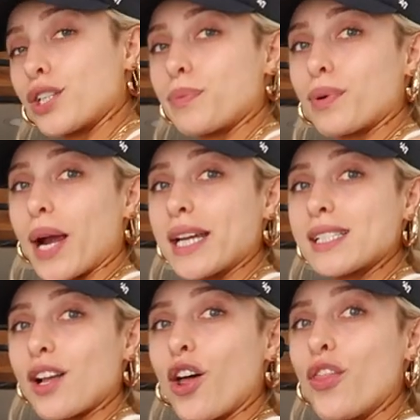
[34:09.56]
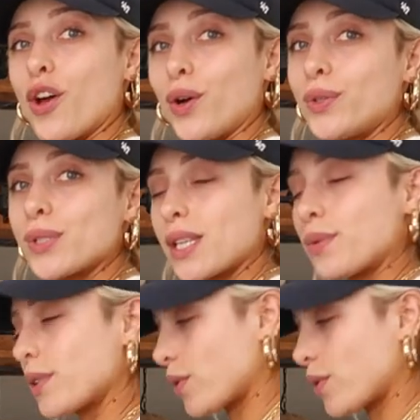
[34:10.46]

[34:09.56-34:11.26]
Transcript: a good price on those. It was